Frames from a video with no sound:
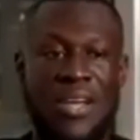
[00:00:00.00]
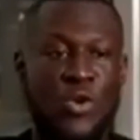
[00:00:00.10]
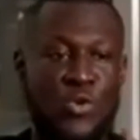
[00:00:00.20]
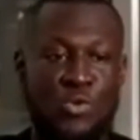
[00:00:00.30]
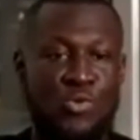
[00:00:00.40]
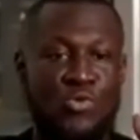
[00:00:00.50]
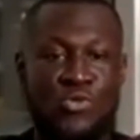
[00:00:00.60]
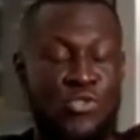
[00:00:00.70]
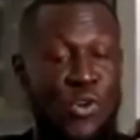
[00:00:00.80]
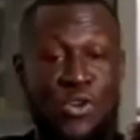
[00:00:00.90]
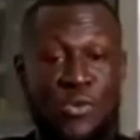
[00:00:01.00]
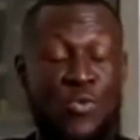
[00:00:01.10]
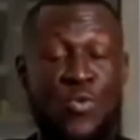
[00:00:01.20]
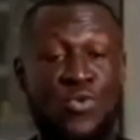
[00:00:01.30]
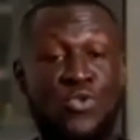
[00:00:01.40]
who got, who
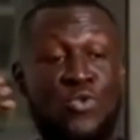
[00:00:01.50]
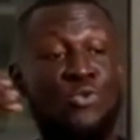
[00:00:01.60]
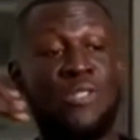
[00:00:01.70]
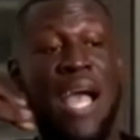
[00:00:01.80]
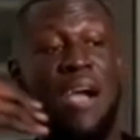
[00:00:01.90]
will use like